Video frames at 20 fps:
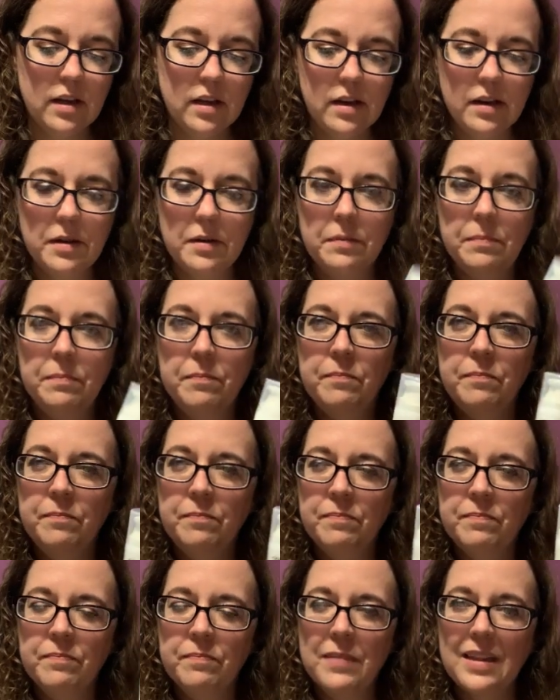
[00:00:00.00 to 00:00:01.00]

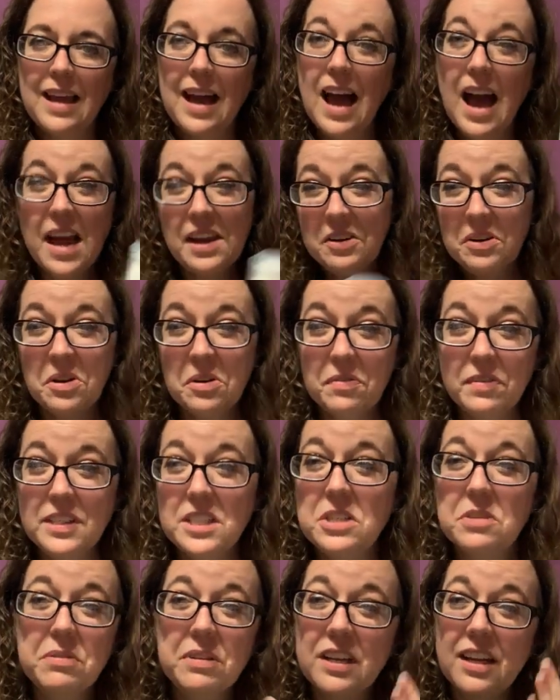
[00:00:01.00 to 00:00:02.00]
I don't know if
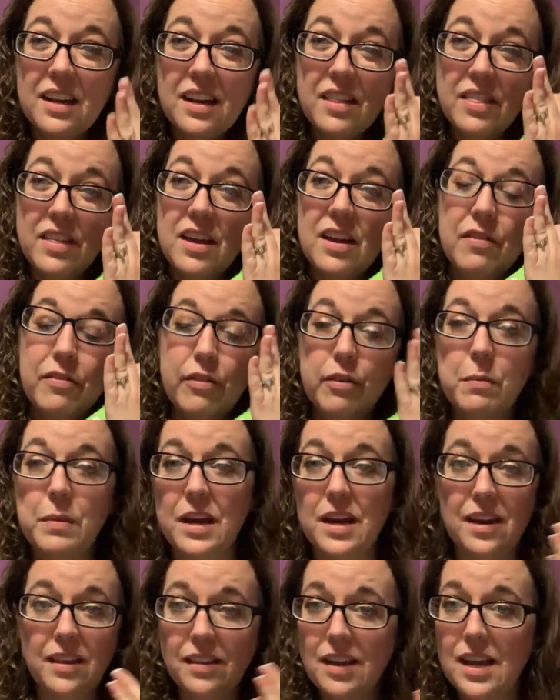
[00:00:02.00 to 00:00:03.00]
it's doing anything for
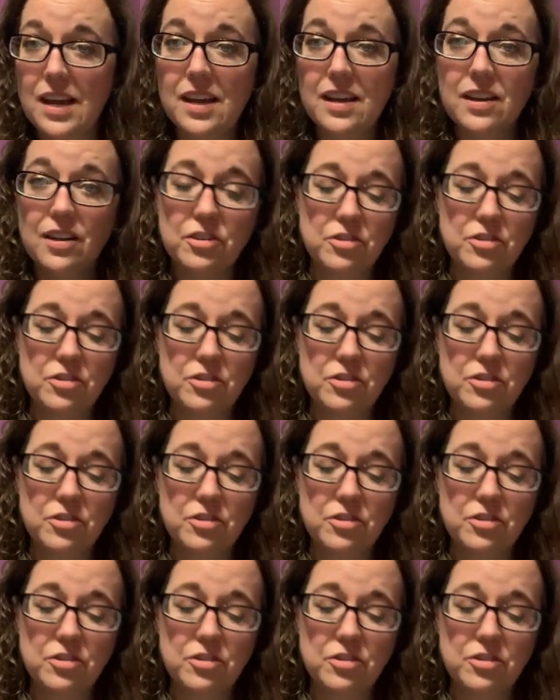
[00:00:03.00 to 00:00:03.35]
my like